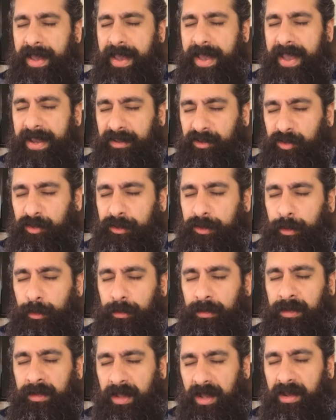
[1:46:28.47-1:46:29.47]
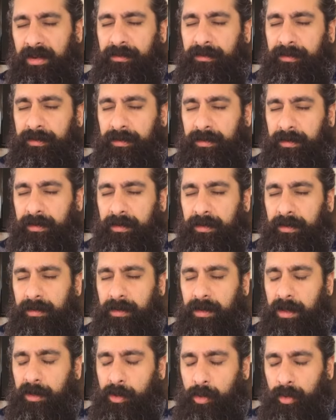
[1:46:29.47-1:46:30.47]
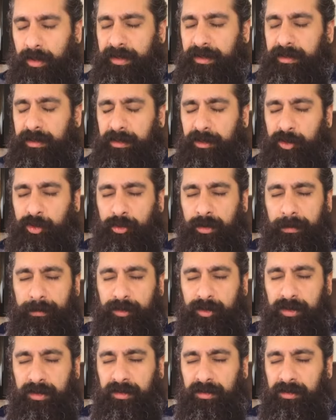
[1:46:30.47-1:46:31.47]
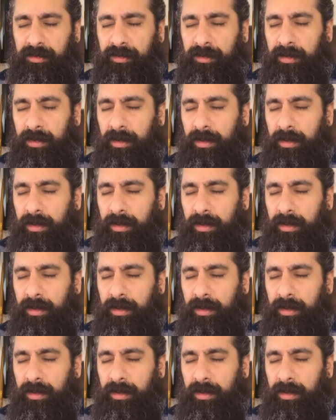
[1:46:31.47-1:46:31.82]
execute love according to the scriptures,